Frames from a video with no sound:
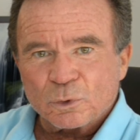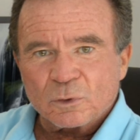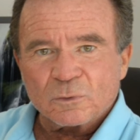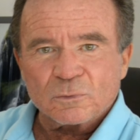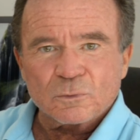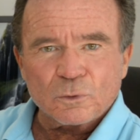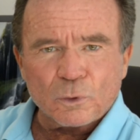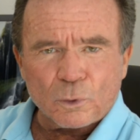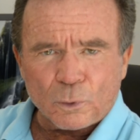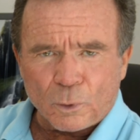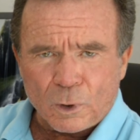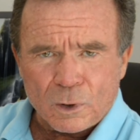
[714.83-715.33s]
of
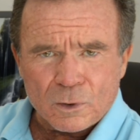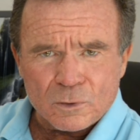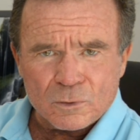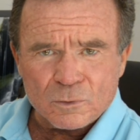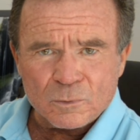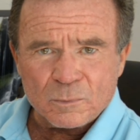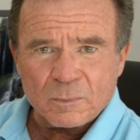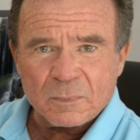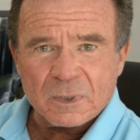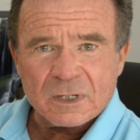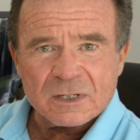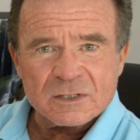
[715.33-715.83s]

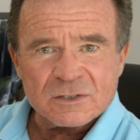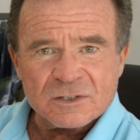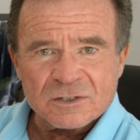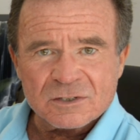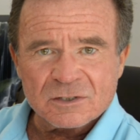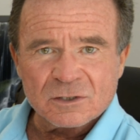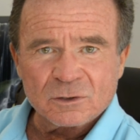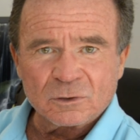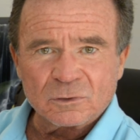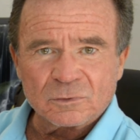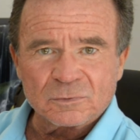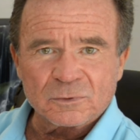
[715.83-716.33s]
chrome
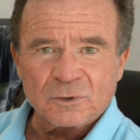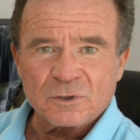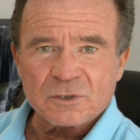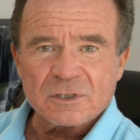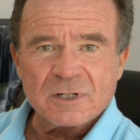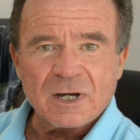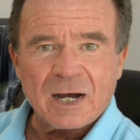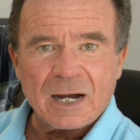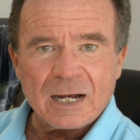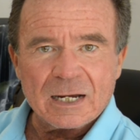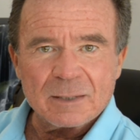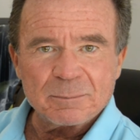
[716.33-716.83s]
silver
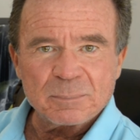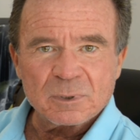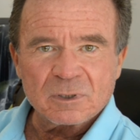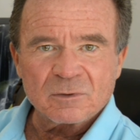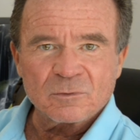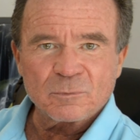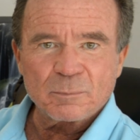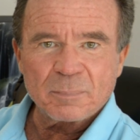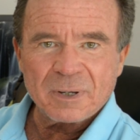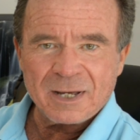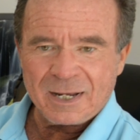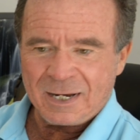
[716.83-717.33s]
type
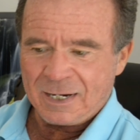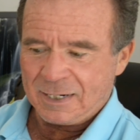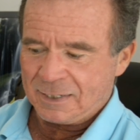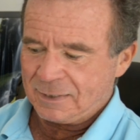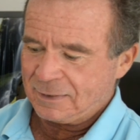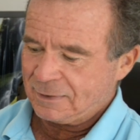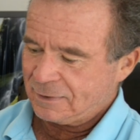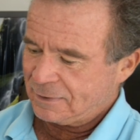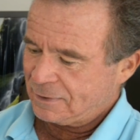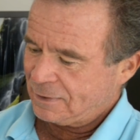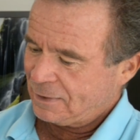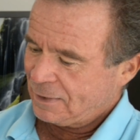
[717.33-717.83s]
of
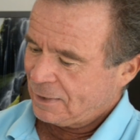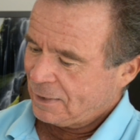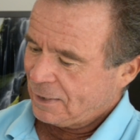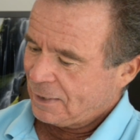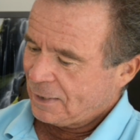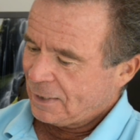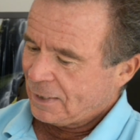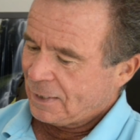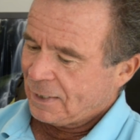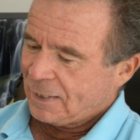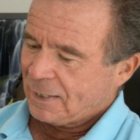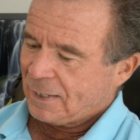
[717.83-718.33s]
paint.
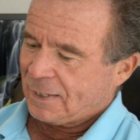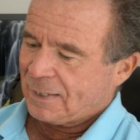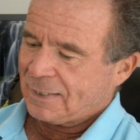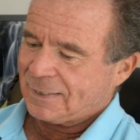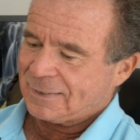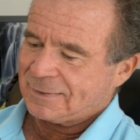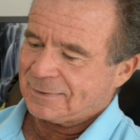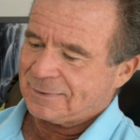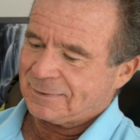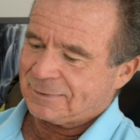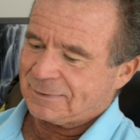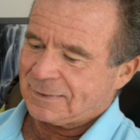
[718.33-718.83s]

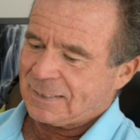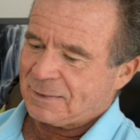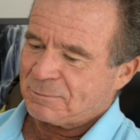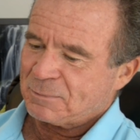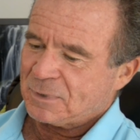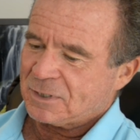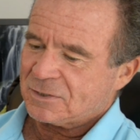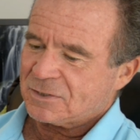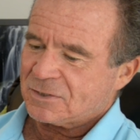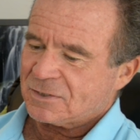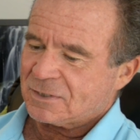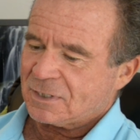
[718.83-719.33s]
And I
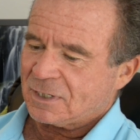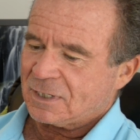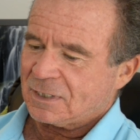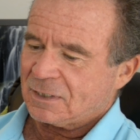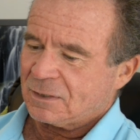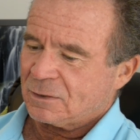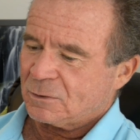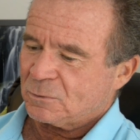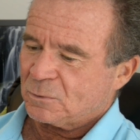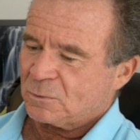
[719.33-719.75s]
must say the